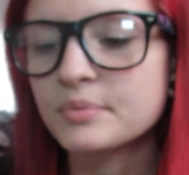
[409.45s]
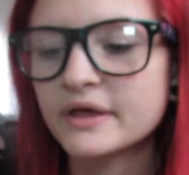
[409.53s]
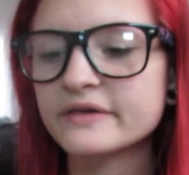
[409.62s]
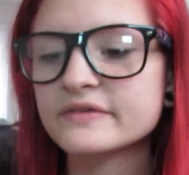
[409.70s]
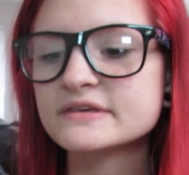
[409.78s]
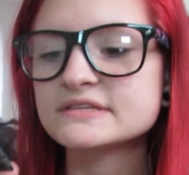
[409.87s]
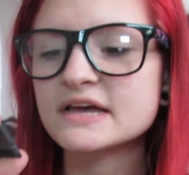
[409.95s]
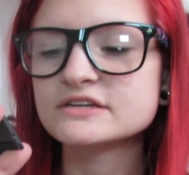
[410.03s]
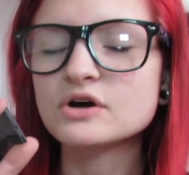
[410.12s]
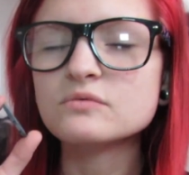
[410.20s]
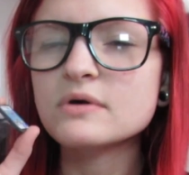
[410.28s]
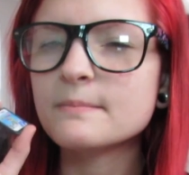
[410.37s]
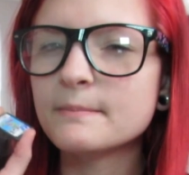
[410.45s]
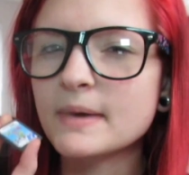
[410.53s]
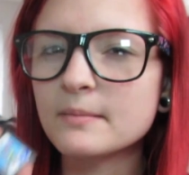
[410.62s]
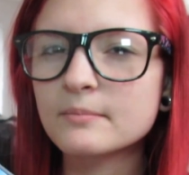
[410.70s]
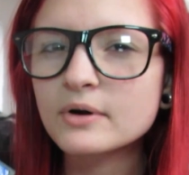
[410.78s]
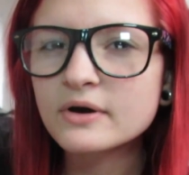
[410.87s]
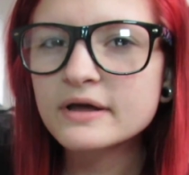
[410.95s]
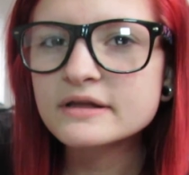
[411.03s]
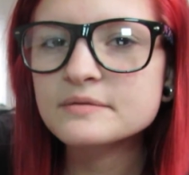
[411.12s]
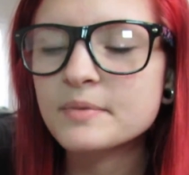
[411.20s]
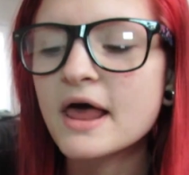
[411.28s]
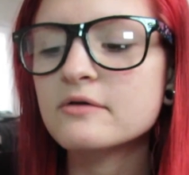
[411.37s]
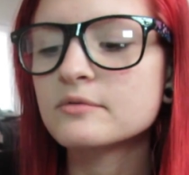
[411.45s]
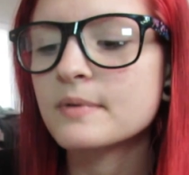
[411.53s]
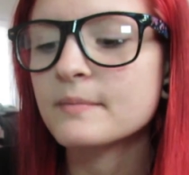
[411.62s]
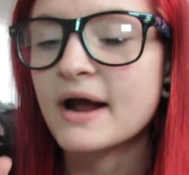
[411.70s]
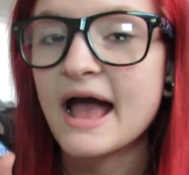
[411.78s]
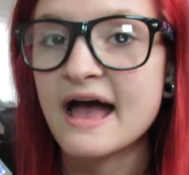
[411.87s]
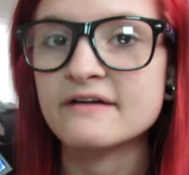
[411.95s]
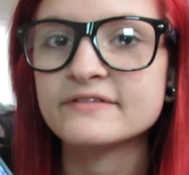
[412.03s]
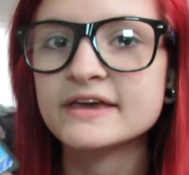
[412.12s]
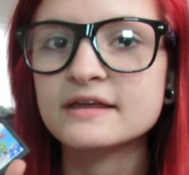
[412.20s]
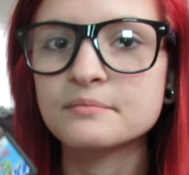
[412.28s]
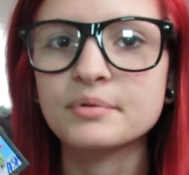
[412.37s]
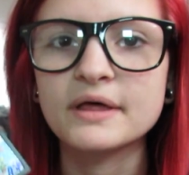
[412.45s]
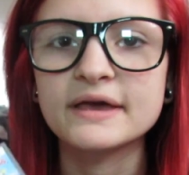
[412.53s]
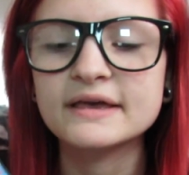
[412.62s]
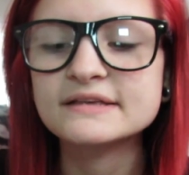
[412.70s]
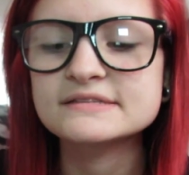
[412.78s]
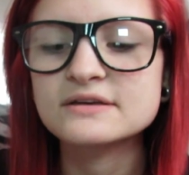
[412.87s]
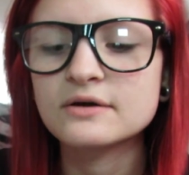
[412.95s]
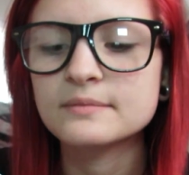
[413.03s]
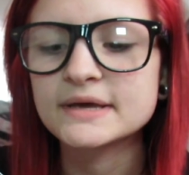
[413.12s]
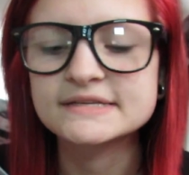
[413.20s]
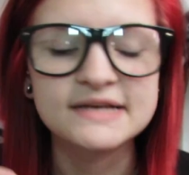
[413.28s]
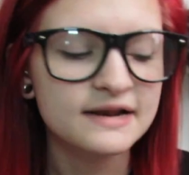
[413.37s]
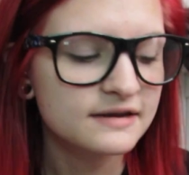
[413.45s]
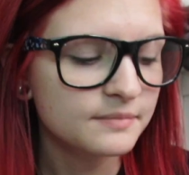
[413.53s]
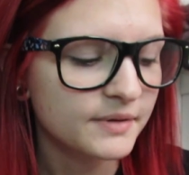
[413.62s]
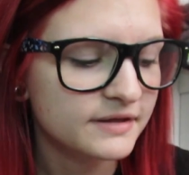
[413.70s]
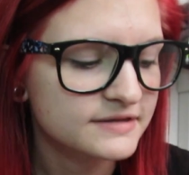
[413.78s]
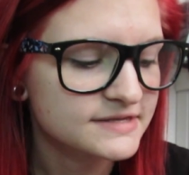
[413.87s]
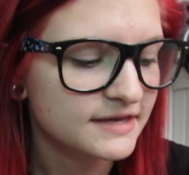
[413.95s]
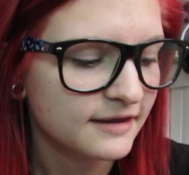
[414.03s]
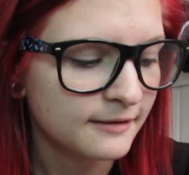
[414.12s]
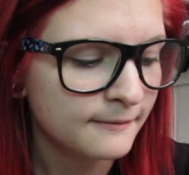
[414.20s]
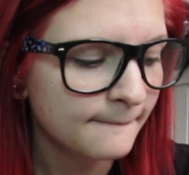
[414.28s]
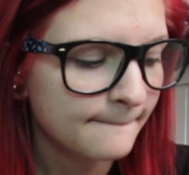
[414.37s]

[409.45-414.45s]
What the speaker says: play this. I don't remember it, but I remember having it and playing it, so I'm excited to play this again.